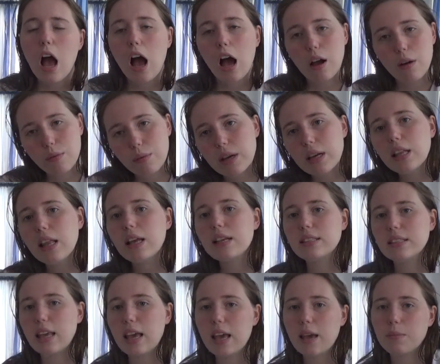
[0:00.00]
I
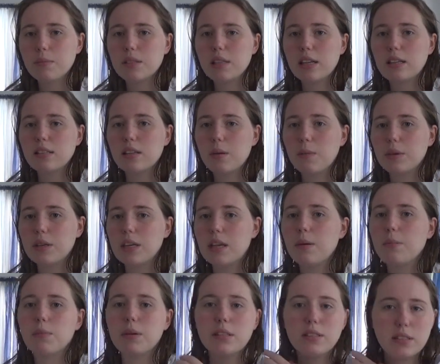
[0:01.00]
realized Cam said something to
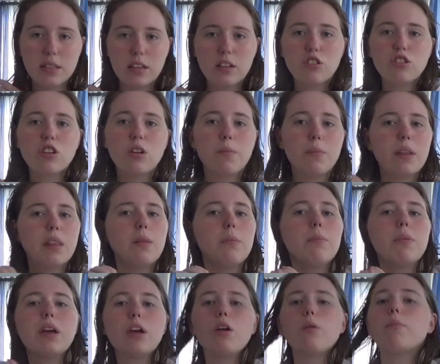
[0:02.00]
him, but Zig should have been the
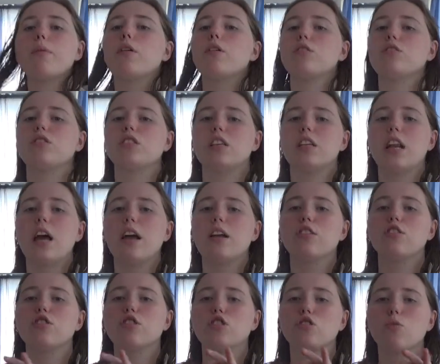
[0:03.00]
bigger person
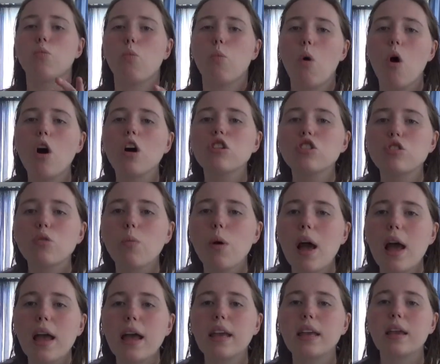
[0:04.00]
and just walked
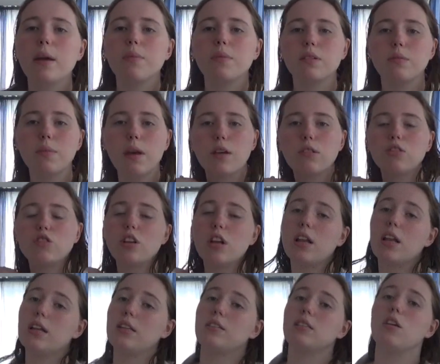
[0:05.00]
away and kept his mouth
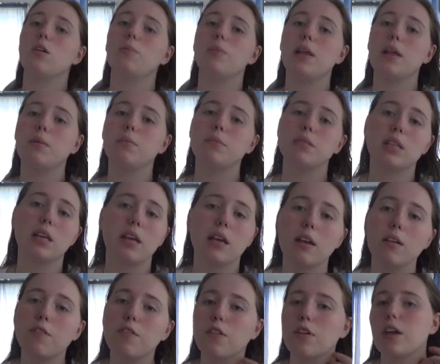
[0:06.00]
shut. I still blame
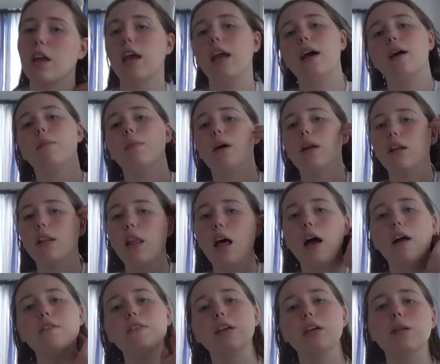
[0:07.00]
Zig for Cam
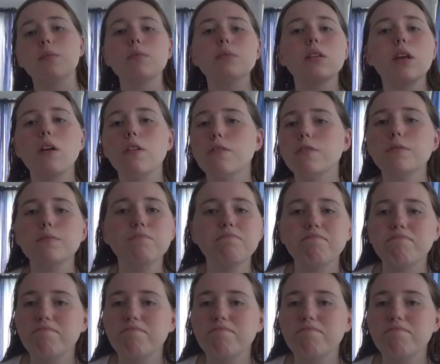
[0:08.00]
unaliving himself.